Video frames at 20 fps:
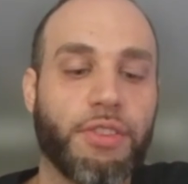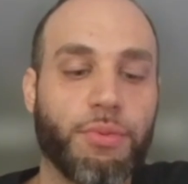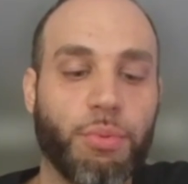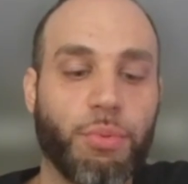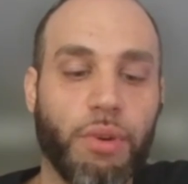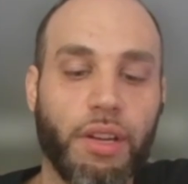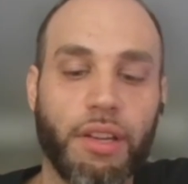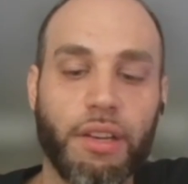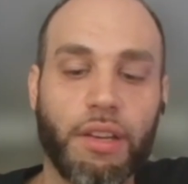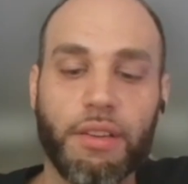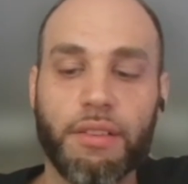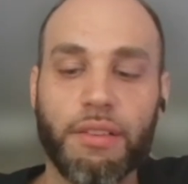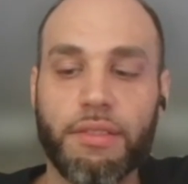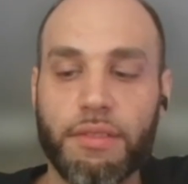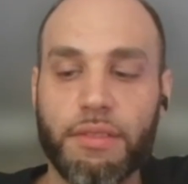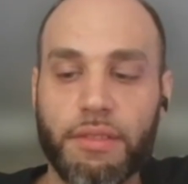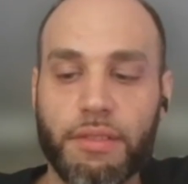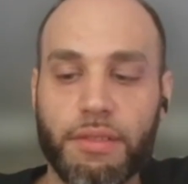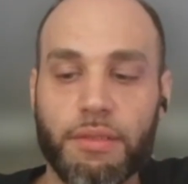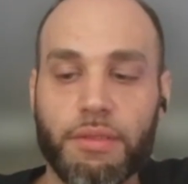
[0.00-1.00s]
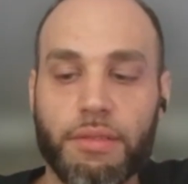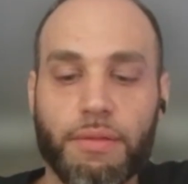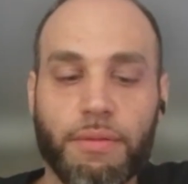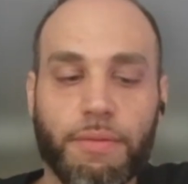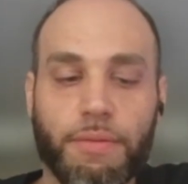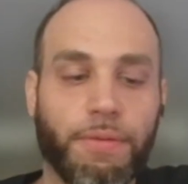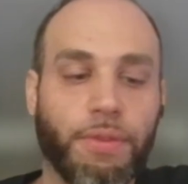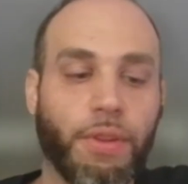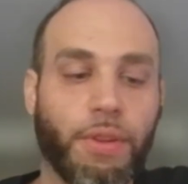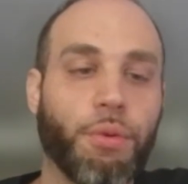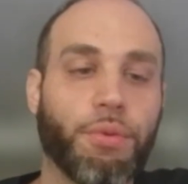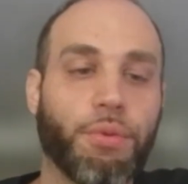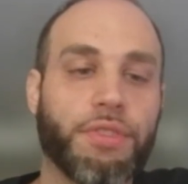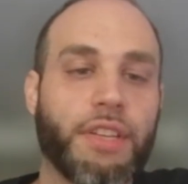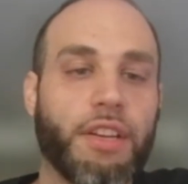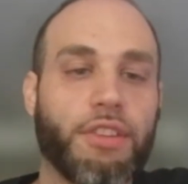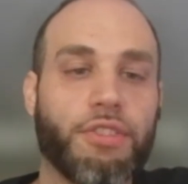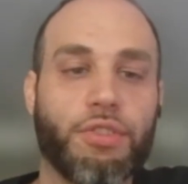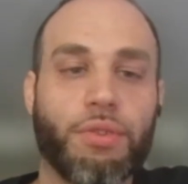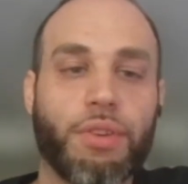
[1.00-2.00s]
when Flow
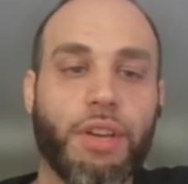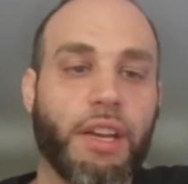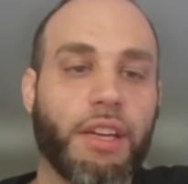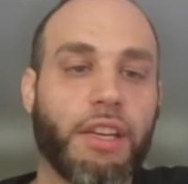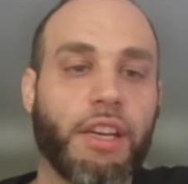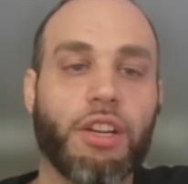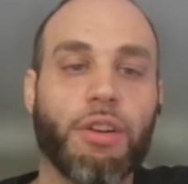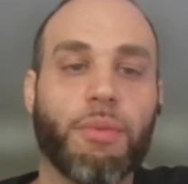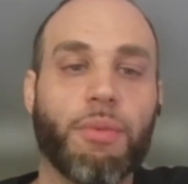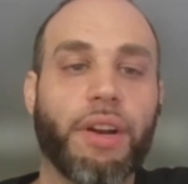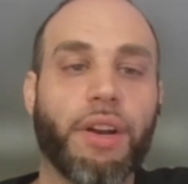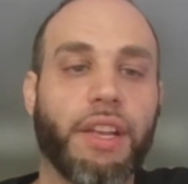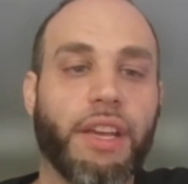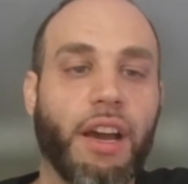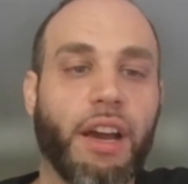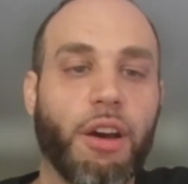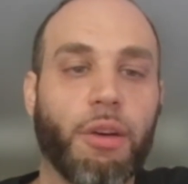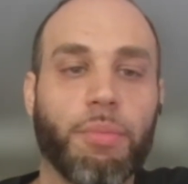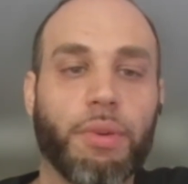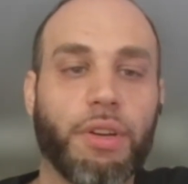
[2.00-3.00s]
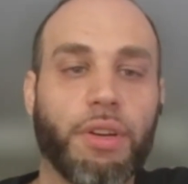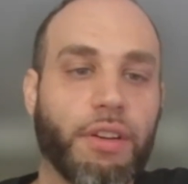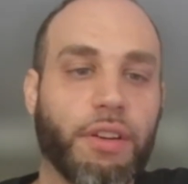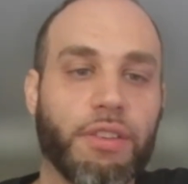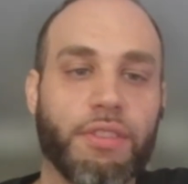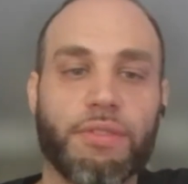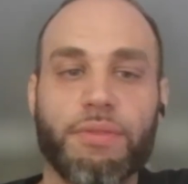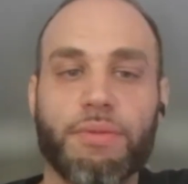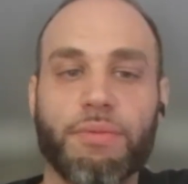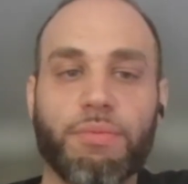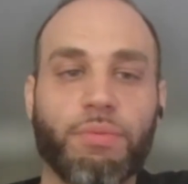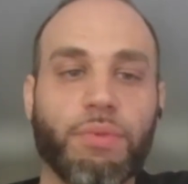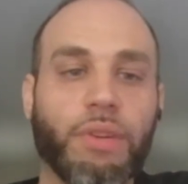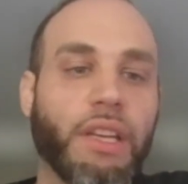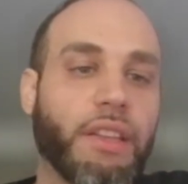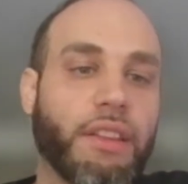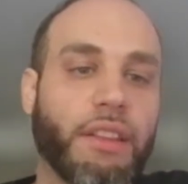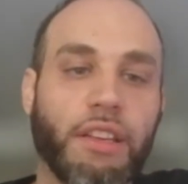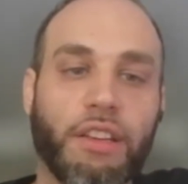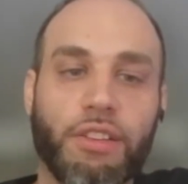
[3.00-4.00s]
says you can't get your money out because
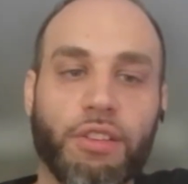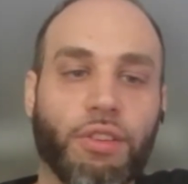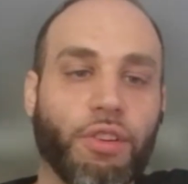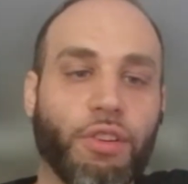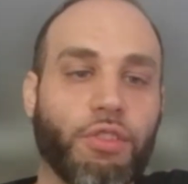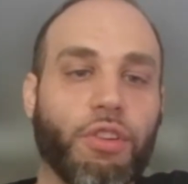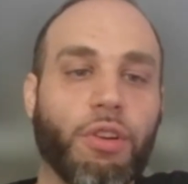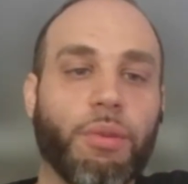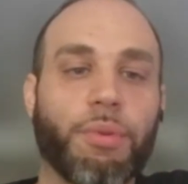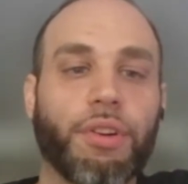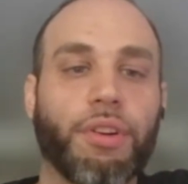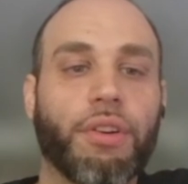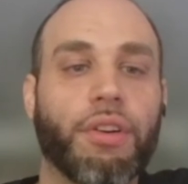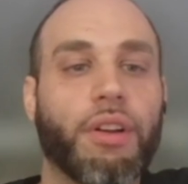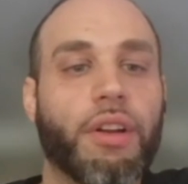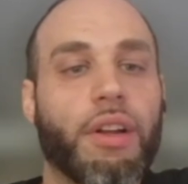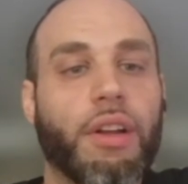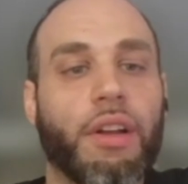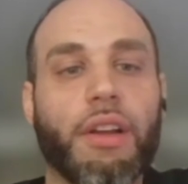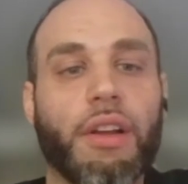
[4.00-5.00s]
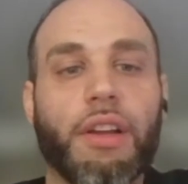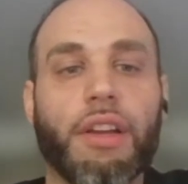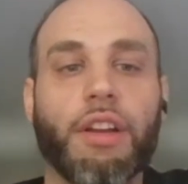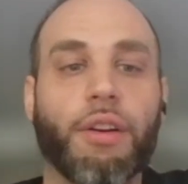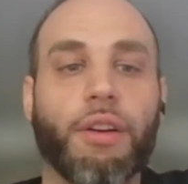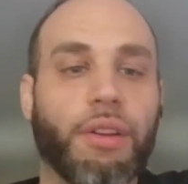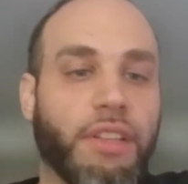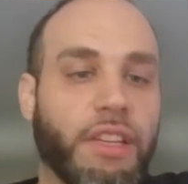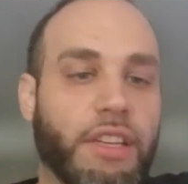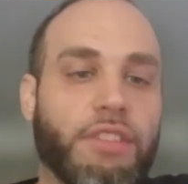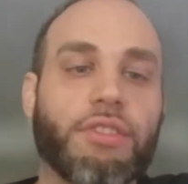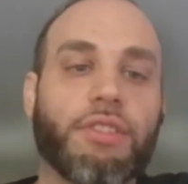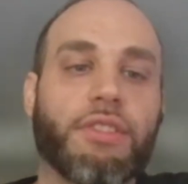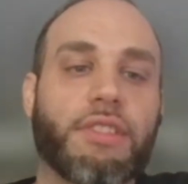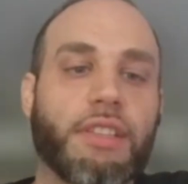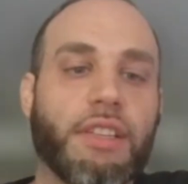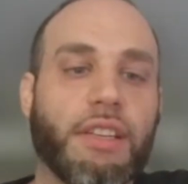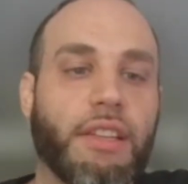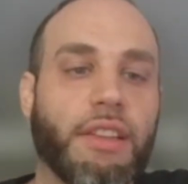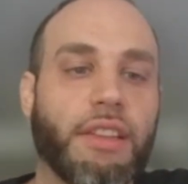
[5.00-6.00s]
we think you're a criminal. It's
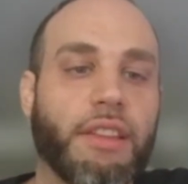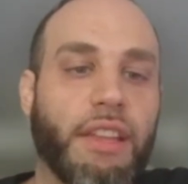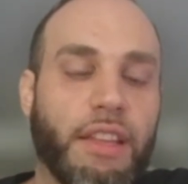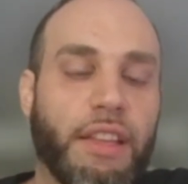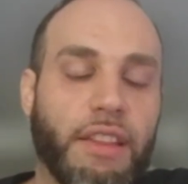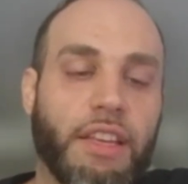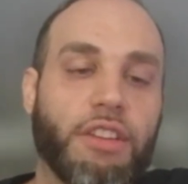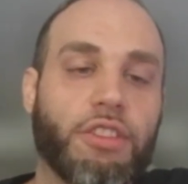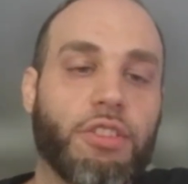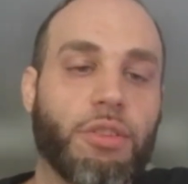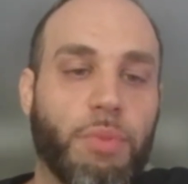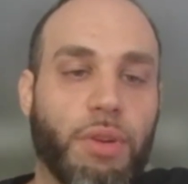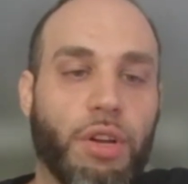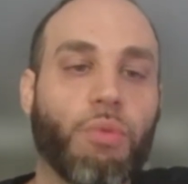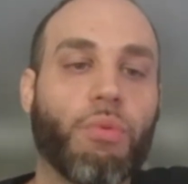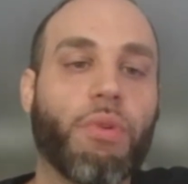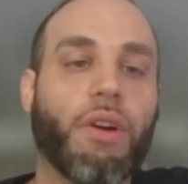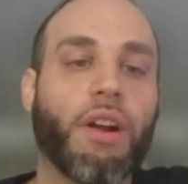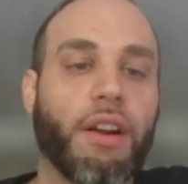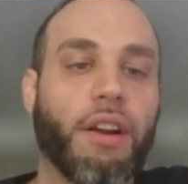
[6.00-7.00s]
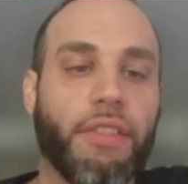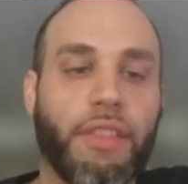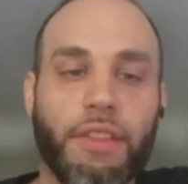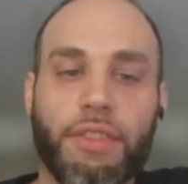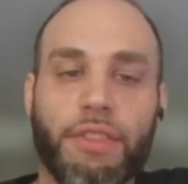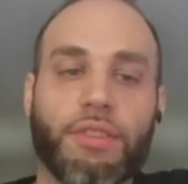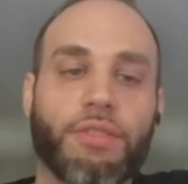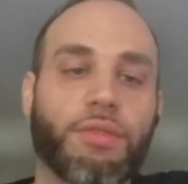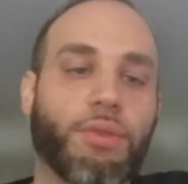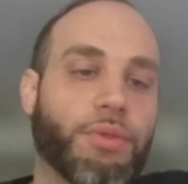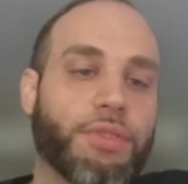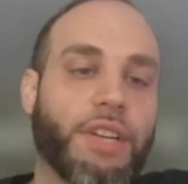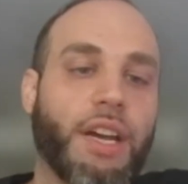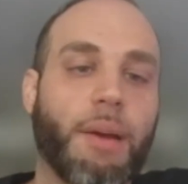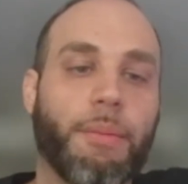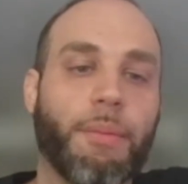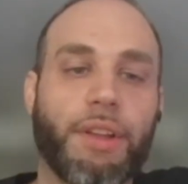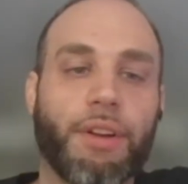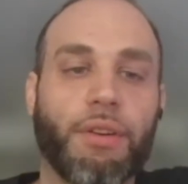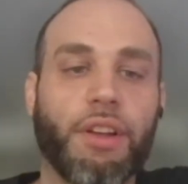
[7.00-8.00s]
just they should be aware that this whole
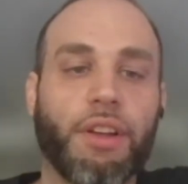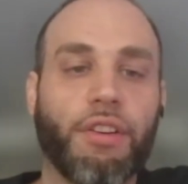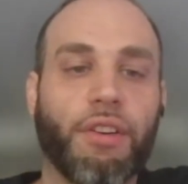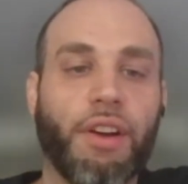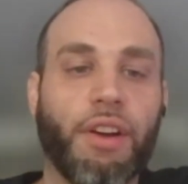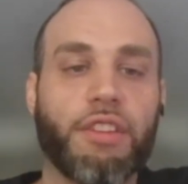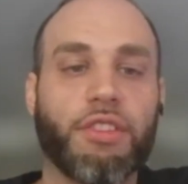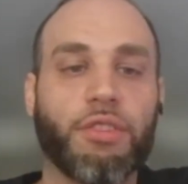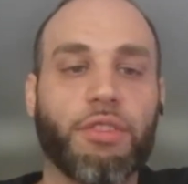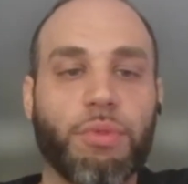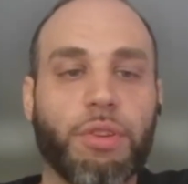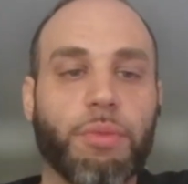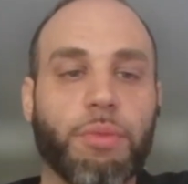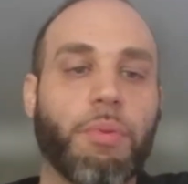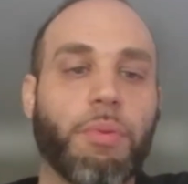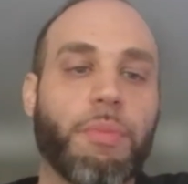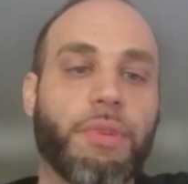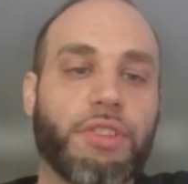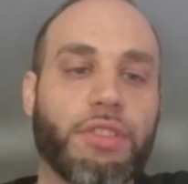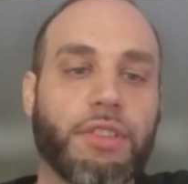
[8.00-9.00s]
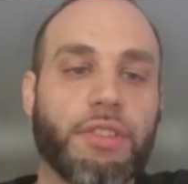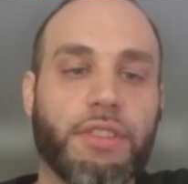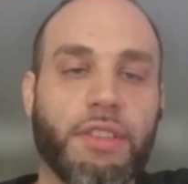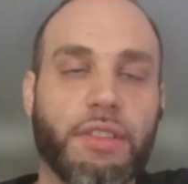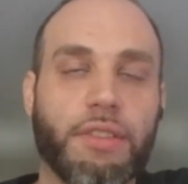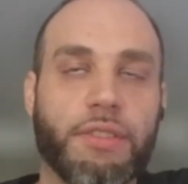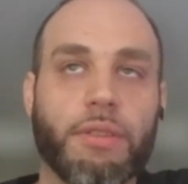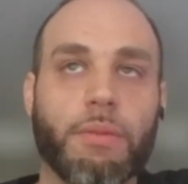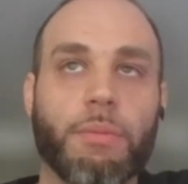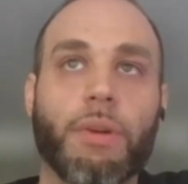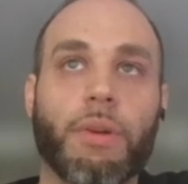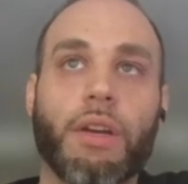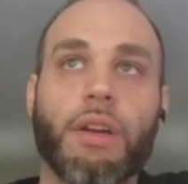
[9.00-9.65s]
time they're interacting with a permission system,